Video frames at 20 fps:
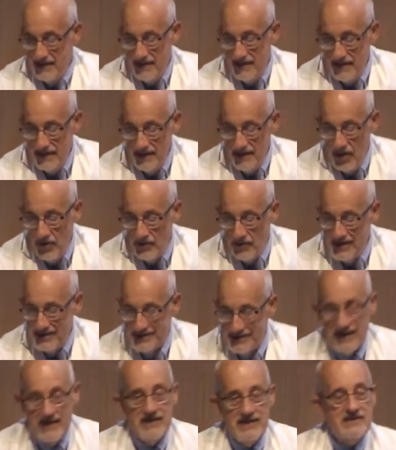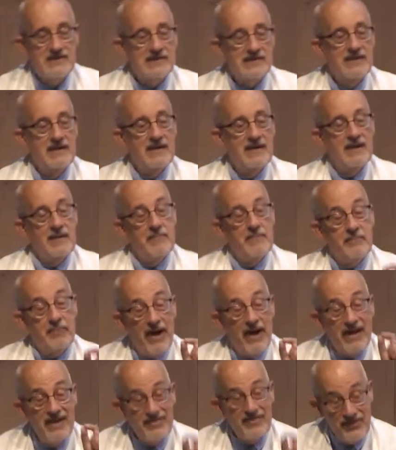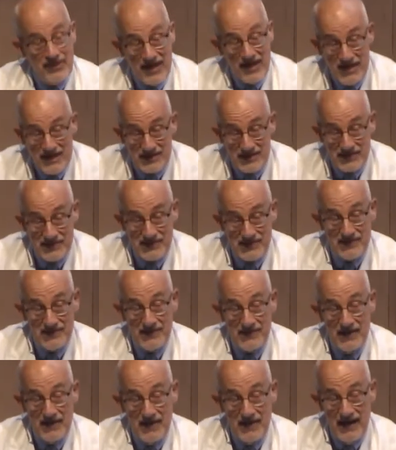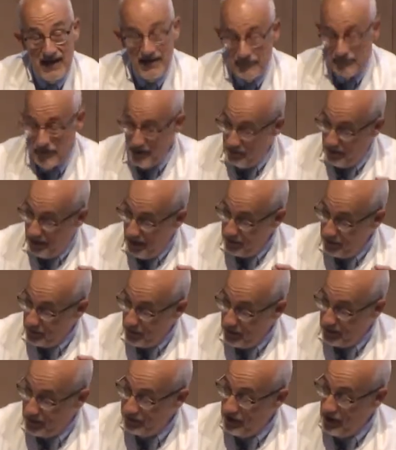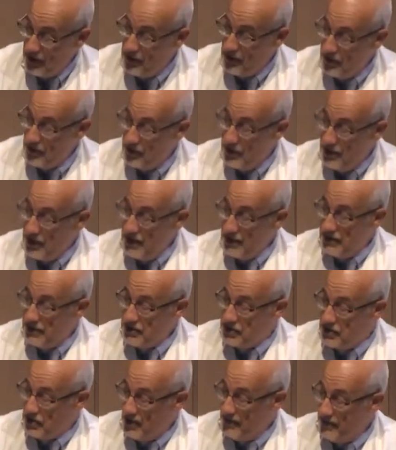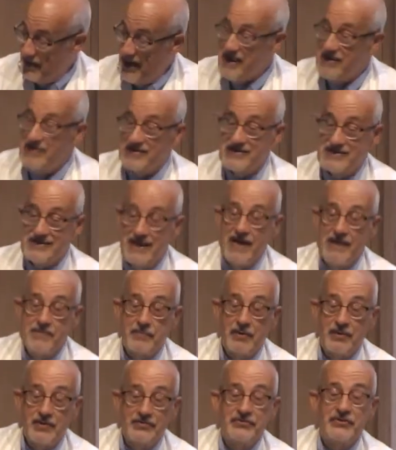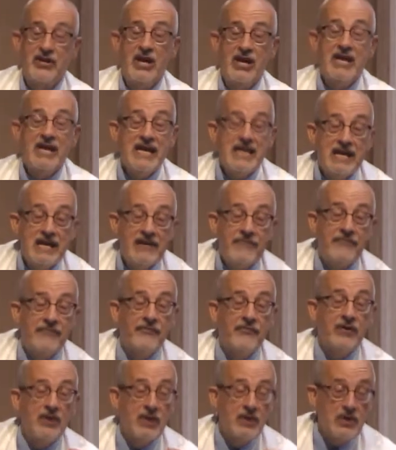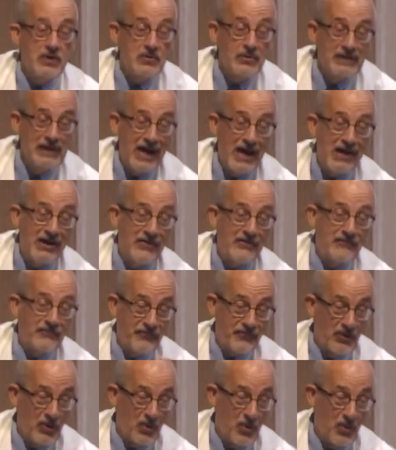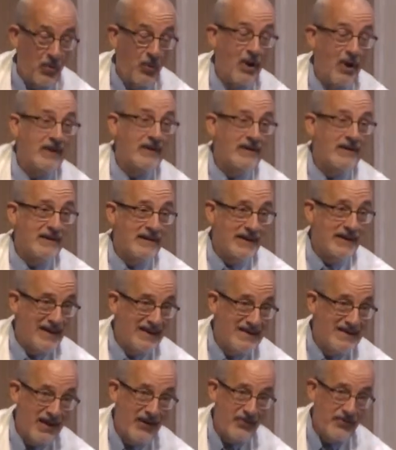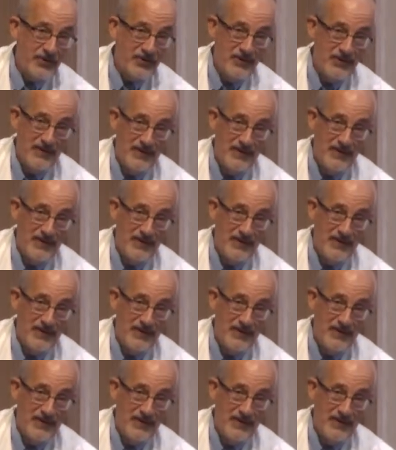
No, he says, by this everyone will know that you're my disciples, if you love one another.